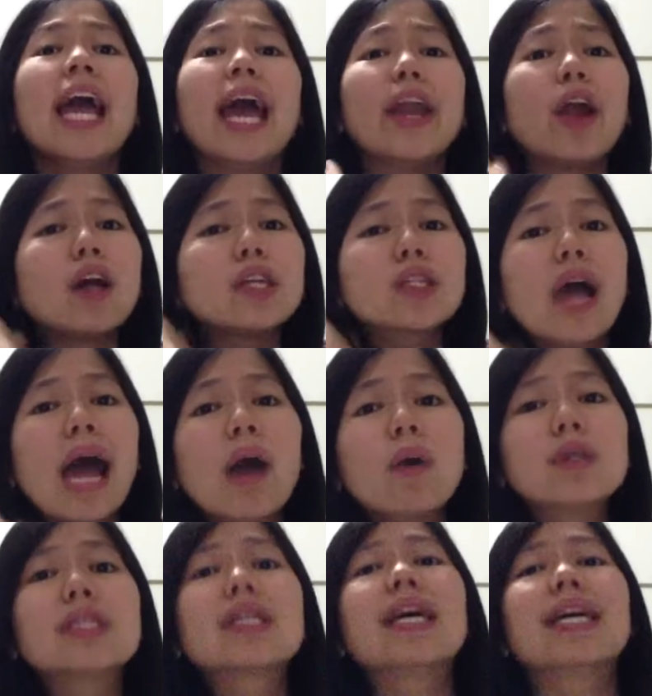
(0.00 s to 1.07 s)
and also I
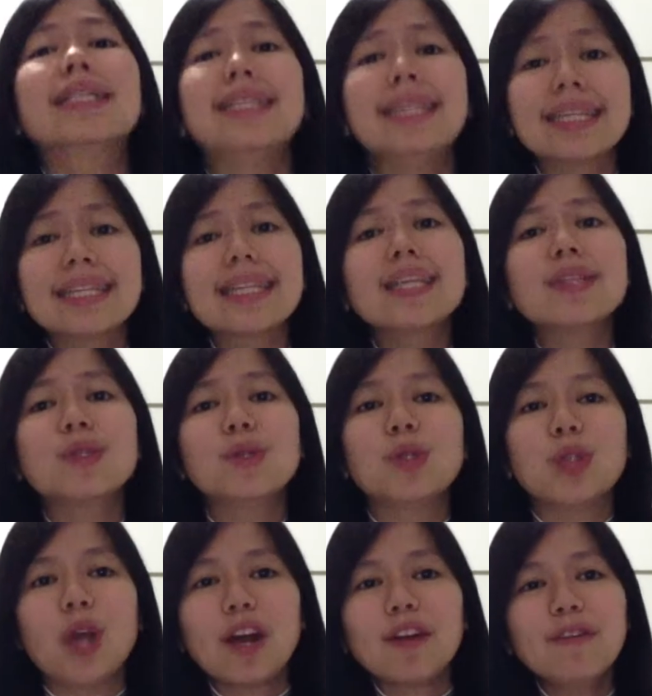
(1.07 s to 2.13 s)
was addicted to
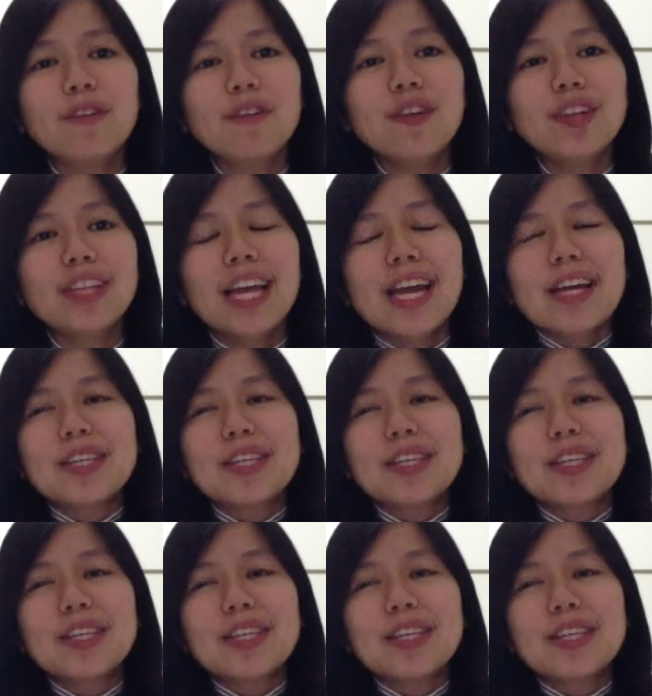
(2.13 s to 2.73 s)
junk food